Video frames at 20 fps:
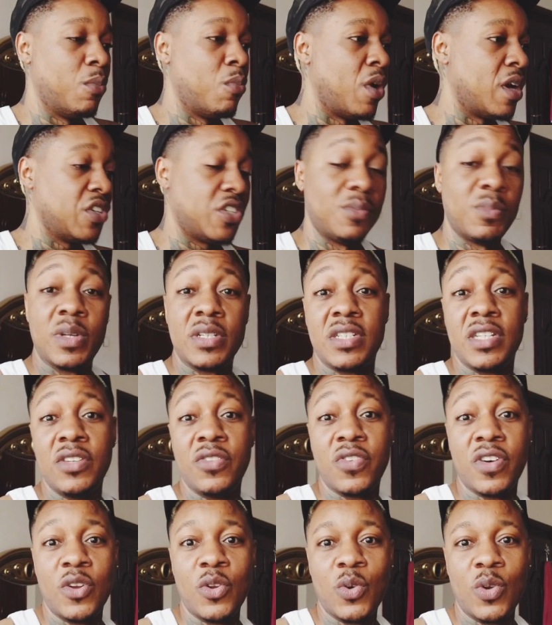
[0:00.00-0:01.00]
brushing my
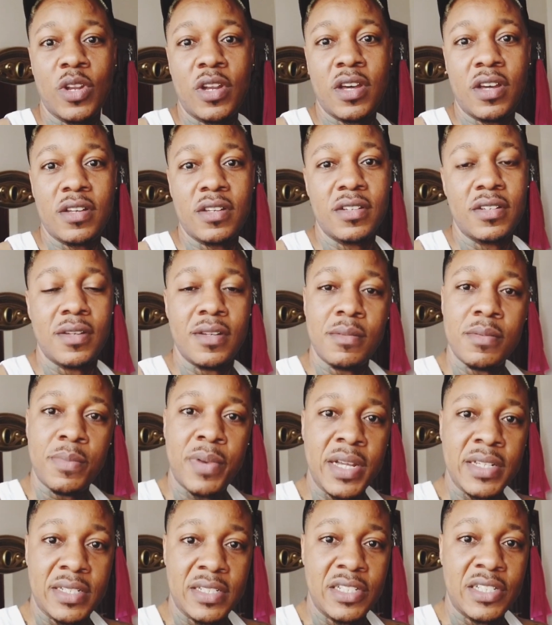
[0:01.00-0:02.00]
teeth and all of that.
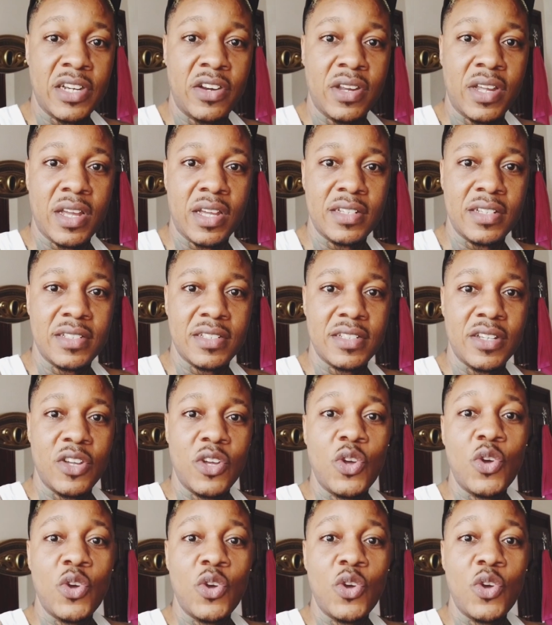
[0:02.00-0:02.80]
Plastic jerry cans.